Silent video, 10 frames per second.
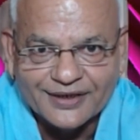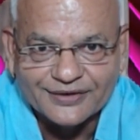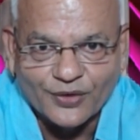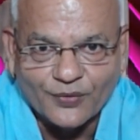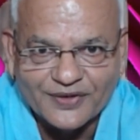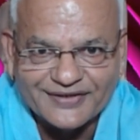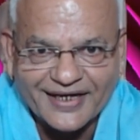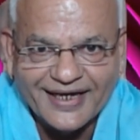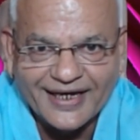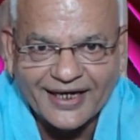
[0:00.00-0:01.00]
So once
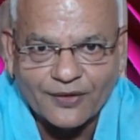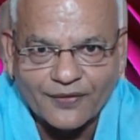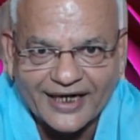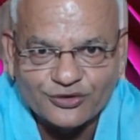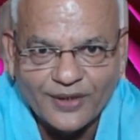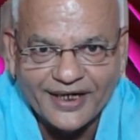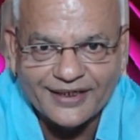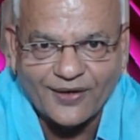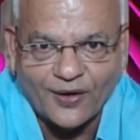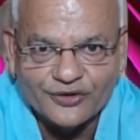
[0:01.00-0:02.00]
again, I
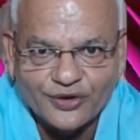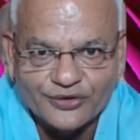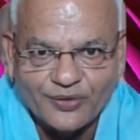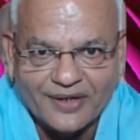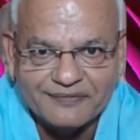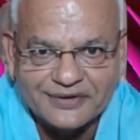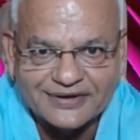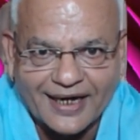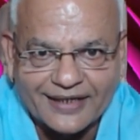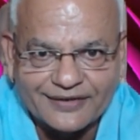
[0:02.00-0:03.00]
congratulate all those who have been
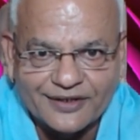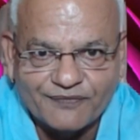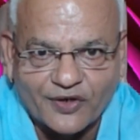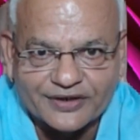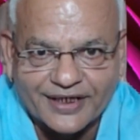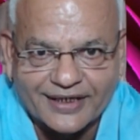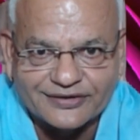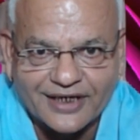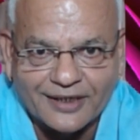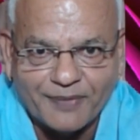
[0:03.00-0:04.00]
selected for the
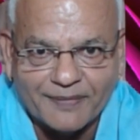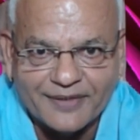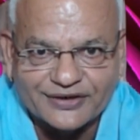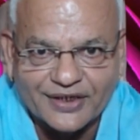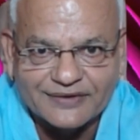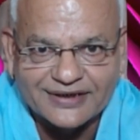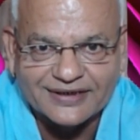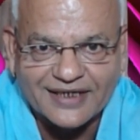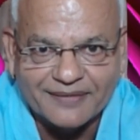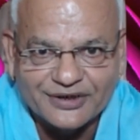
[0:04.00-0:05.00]
Rajasthan Public
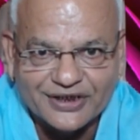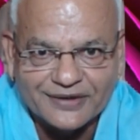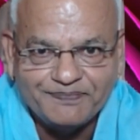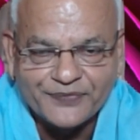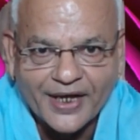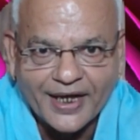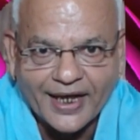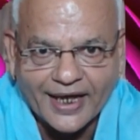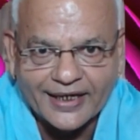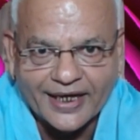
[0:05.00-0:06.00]
Services Commission,
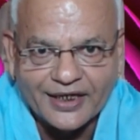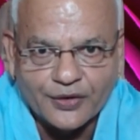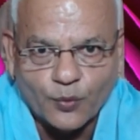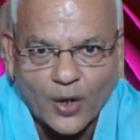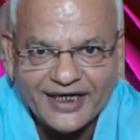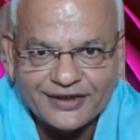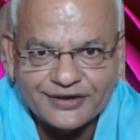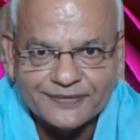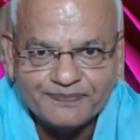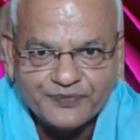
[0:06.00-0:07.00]
and I
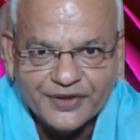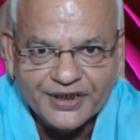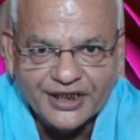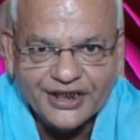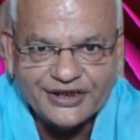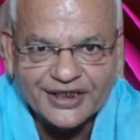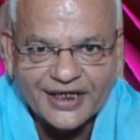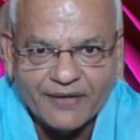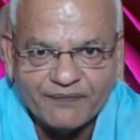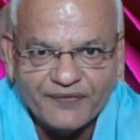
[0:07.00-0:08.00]
invite each and
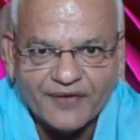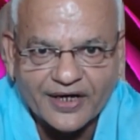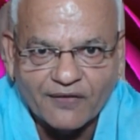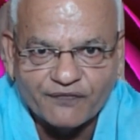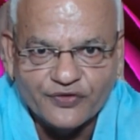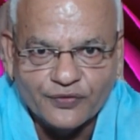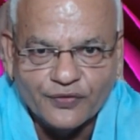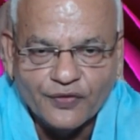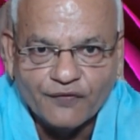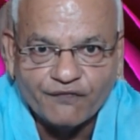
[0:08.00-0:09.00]
every one of you
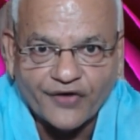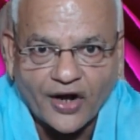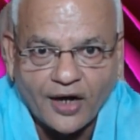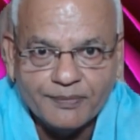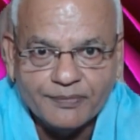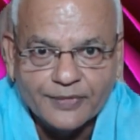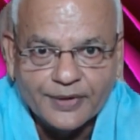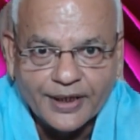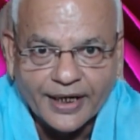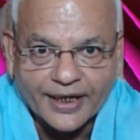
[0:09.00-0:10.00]
from
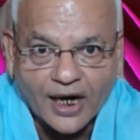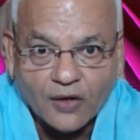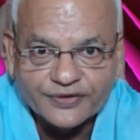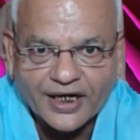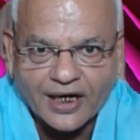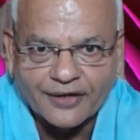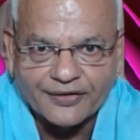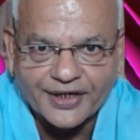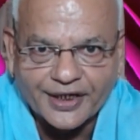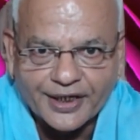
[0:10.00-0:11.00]
around the
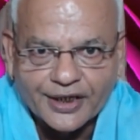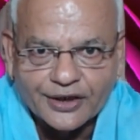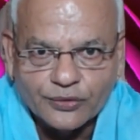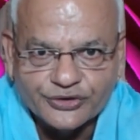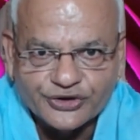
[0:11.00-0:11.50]
country to